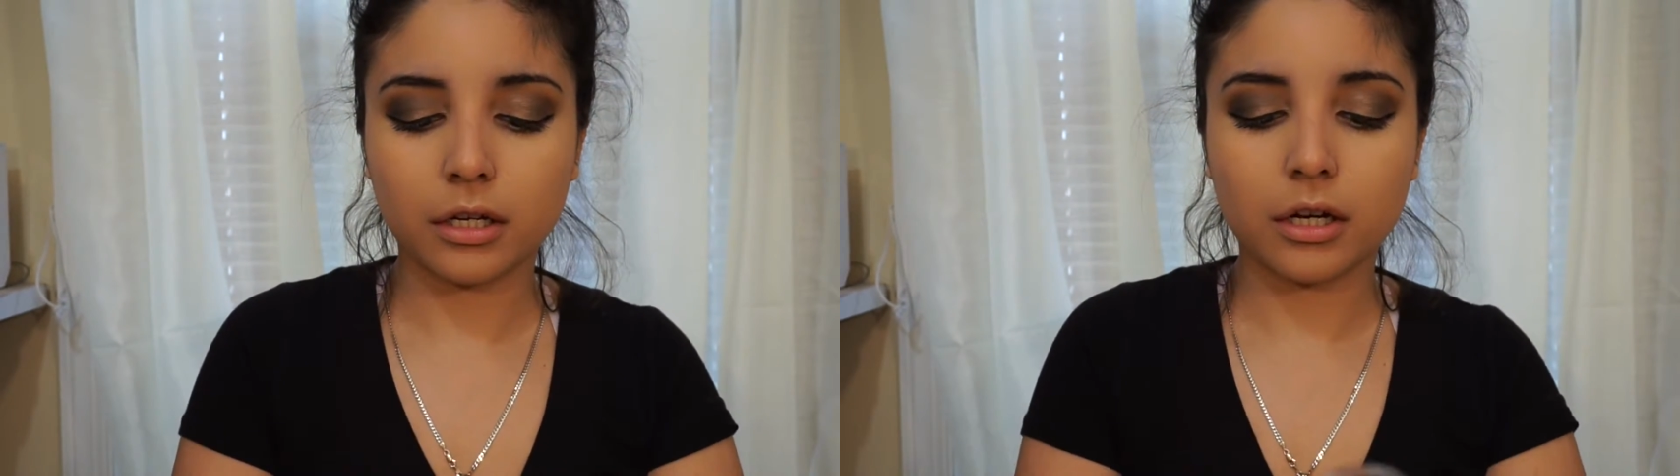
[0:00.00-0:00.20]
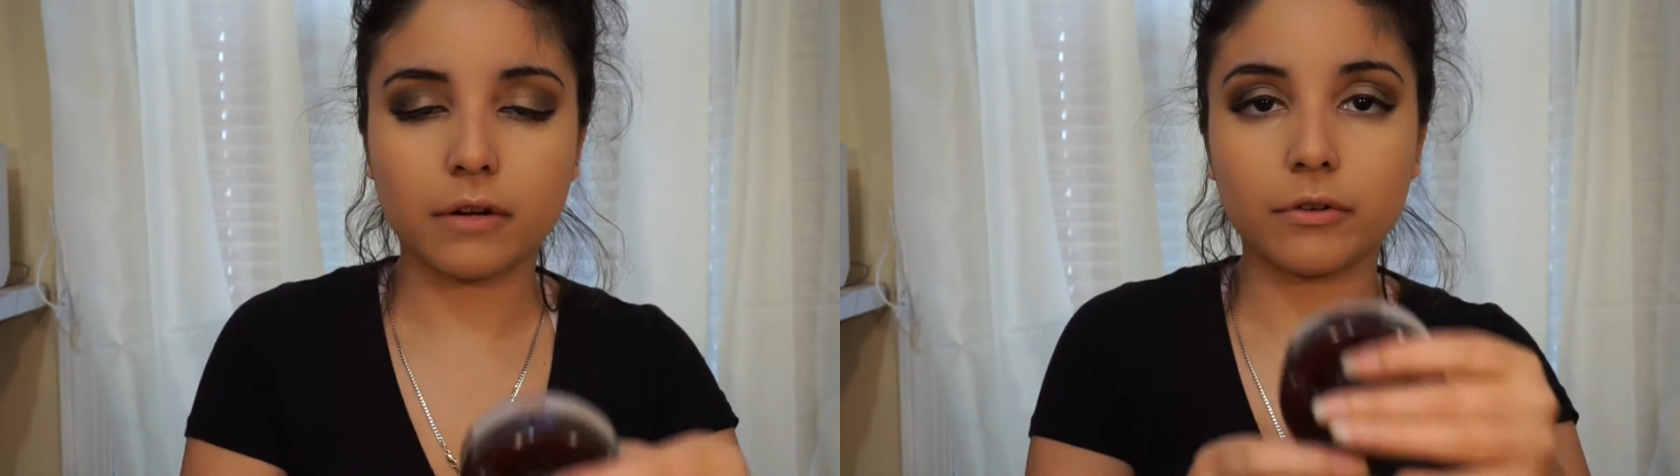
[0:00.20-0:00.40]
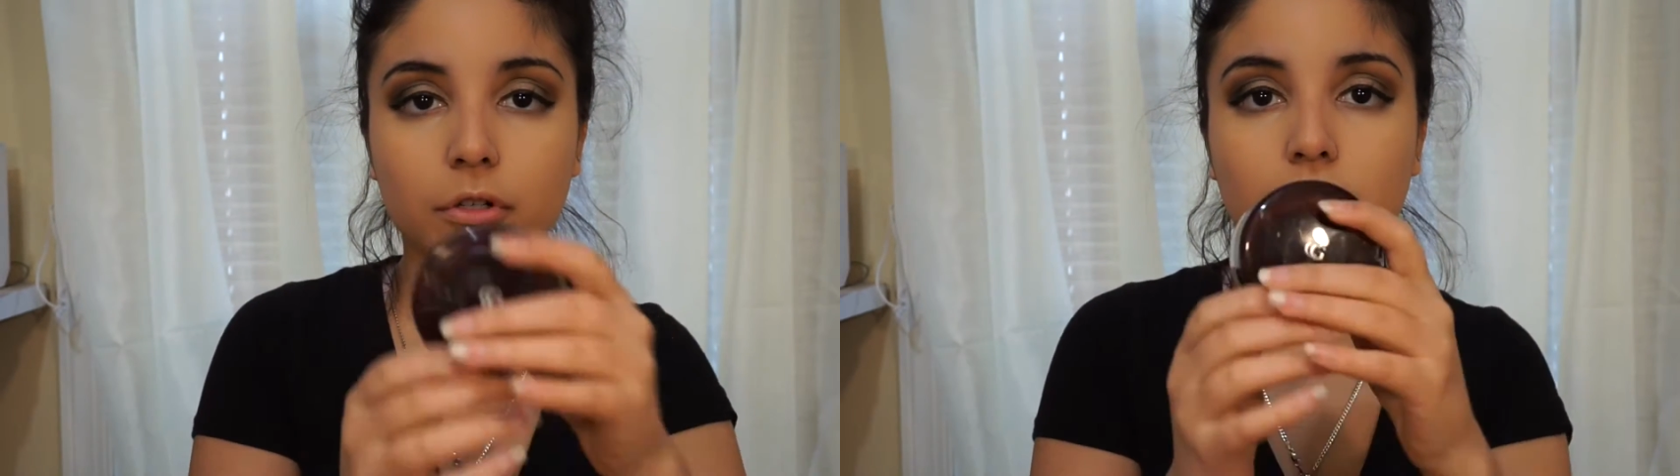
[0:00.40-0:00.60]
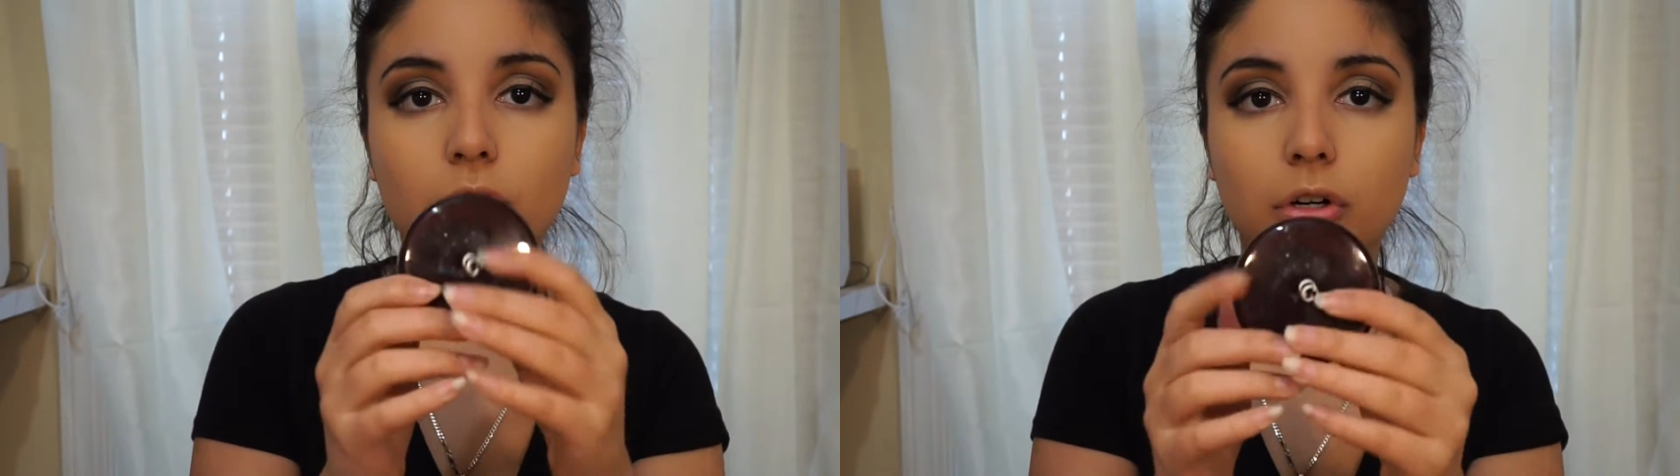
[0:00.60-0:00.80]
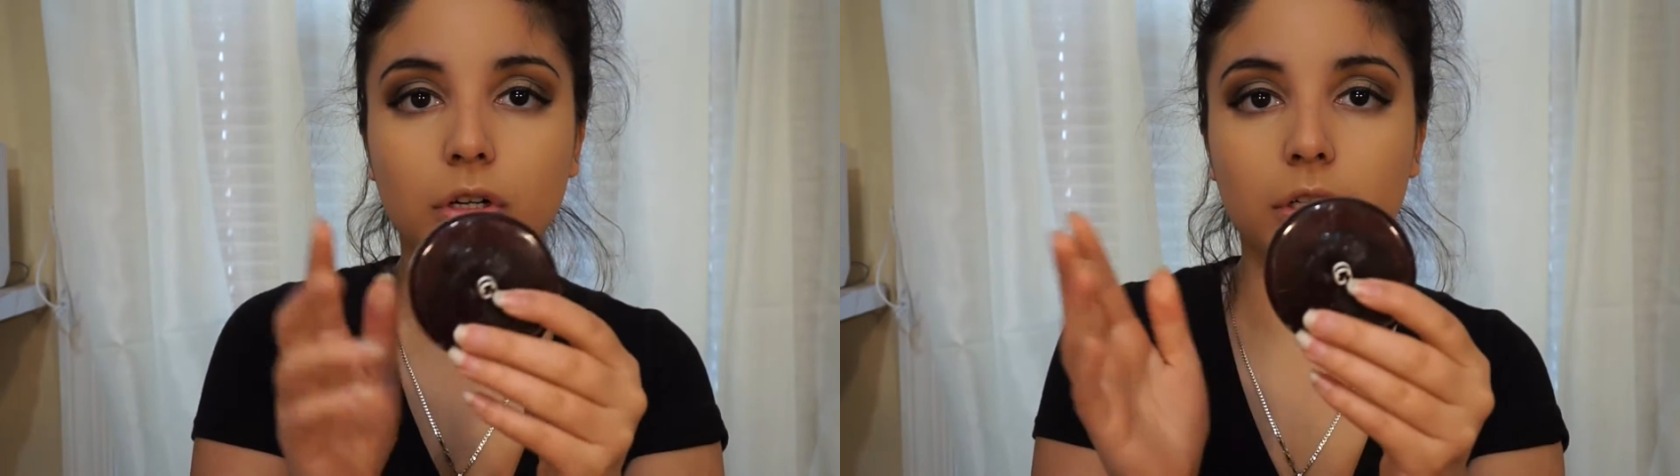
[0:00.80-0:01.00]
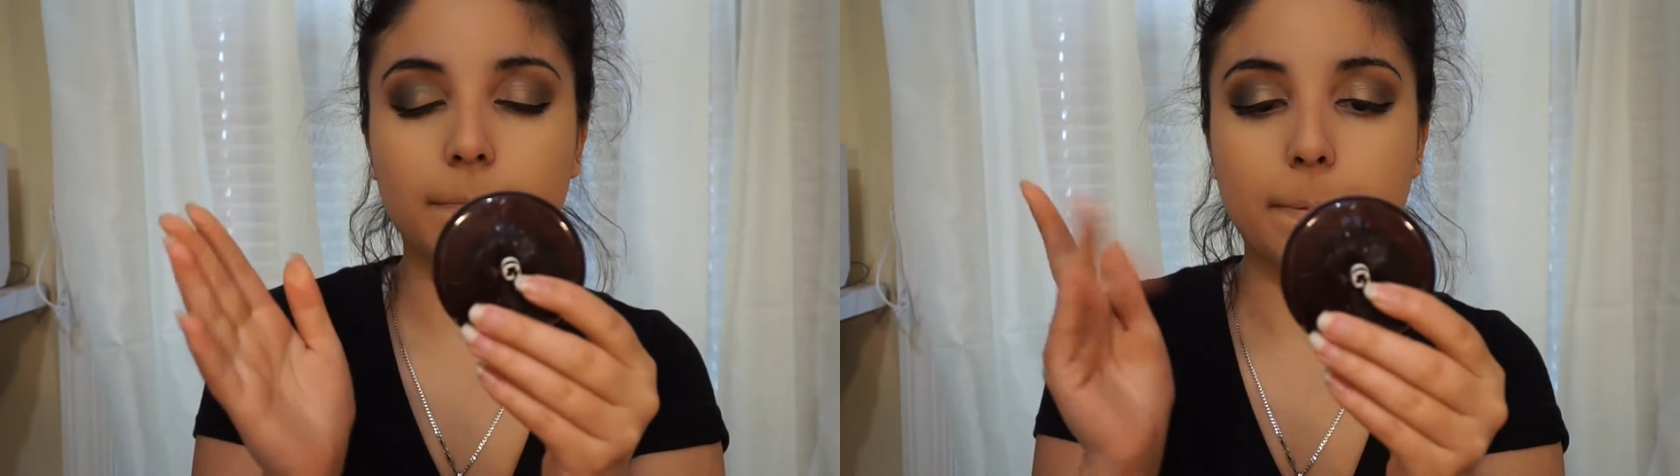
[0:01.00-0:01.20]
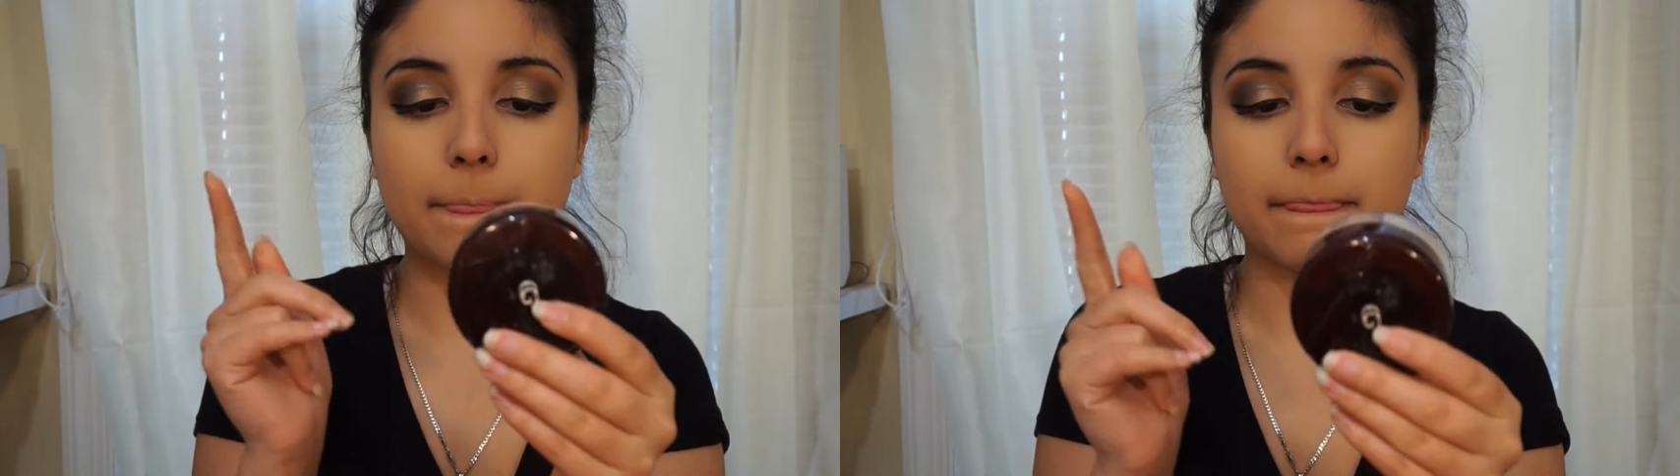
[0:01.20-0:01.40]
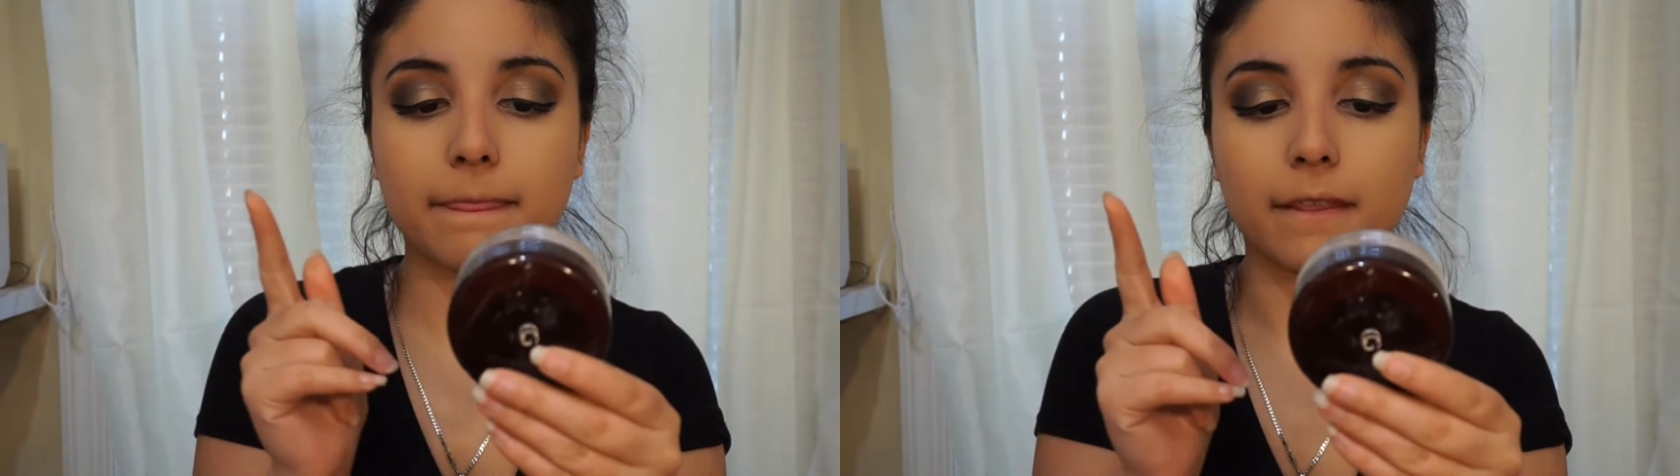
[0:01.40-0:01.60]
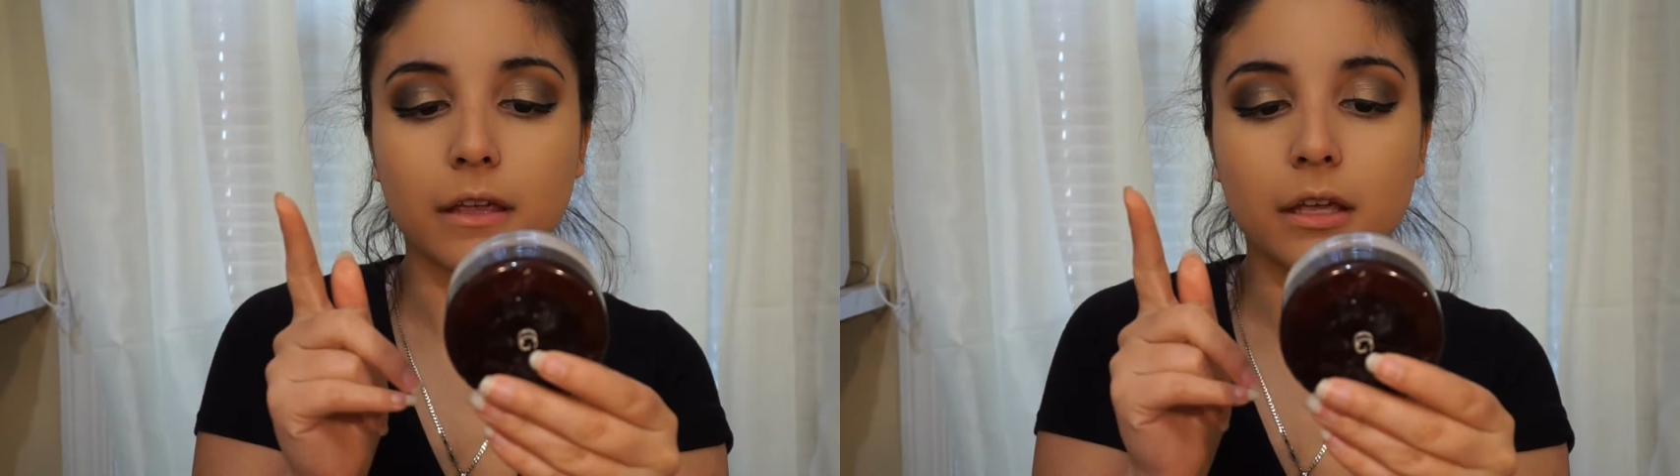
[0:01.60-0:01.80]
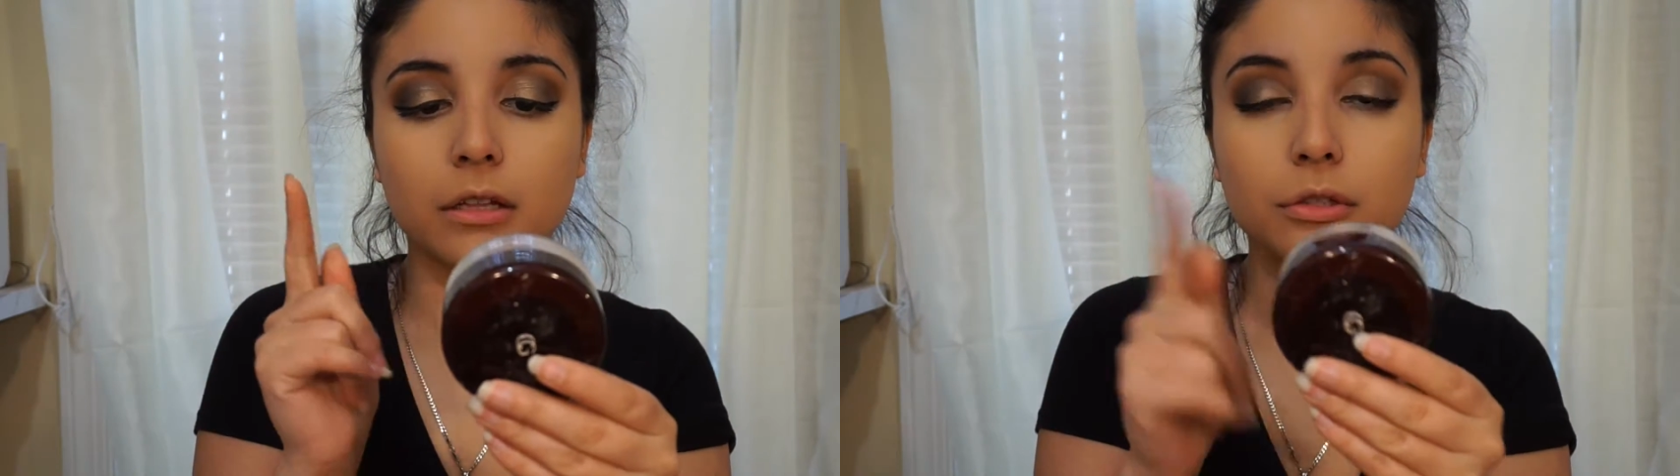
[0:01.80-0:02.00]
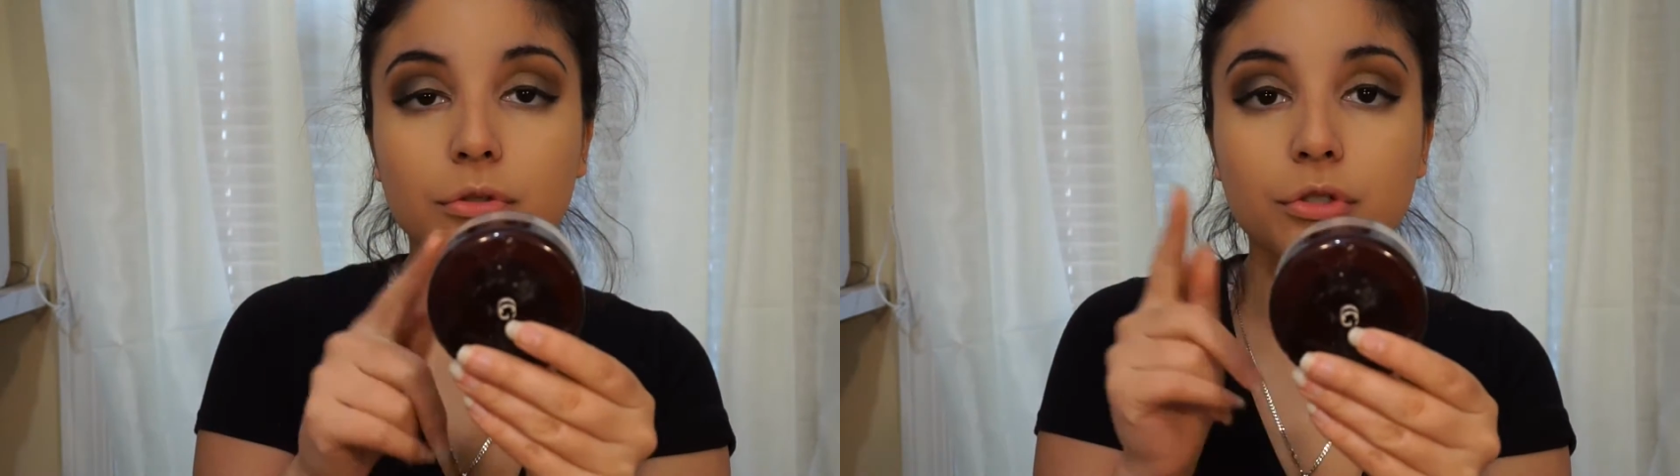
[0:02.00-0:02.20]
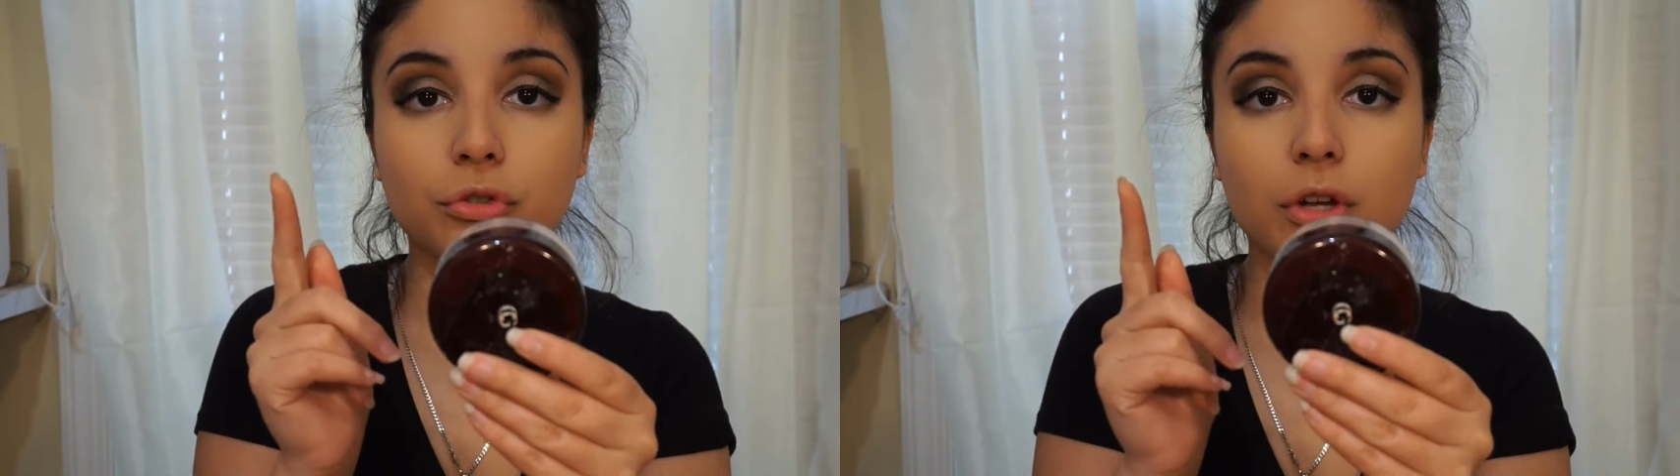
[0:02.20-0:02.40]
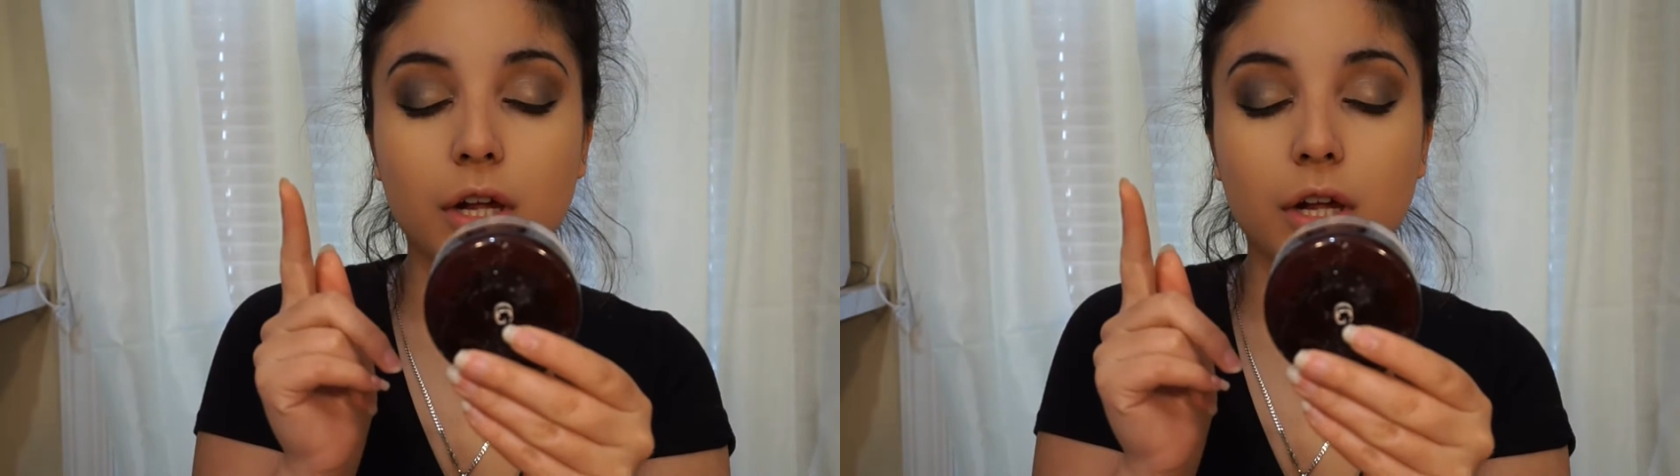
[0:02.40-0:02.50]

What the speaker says: CoverGirl loose